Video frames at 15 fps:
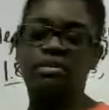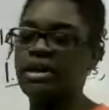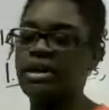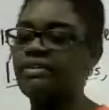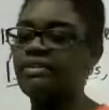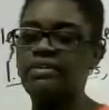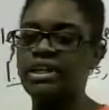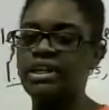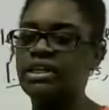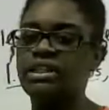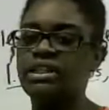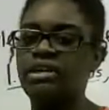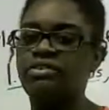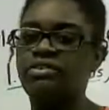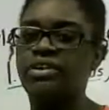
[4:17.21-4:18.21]
don't have
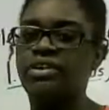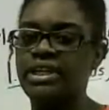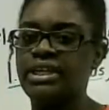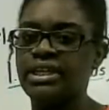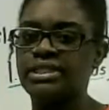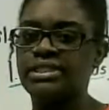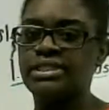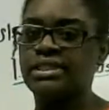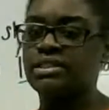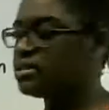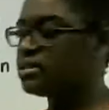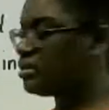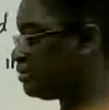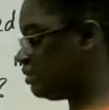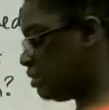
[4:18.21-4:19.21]
anything for
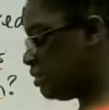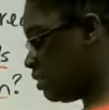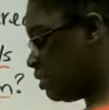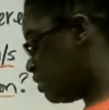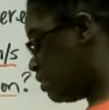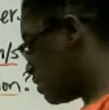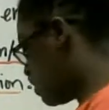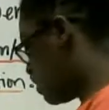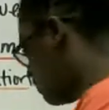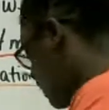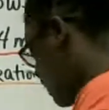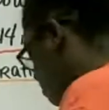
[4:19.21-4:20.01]
distance. So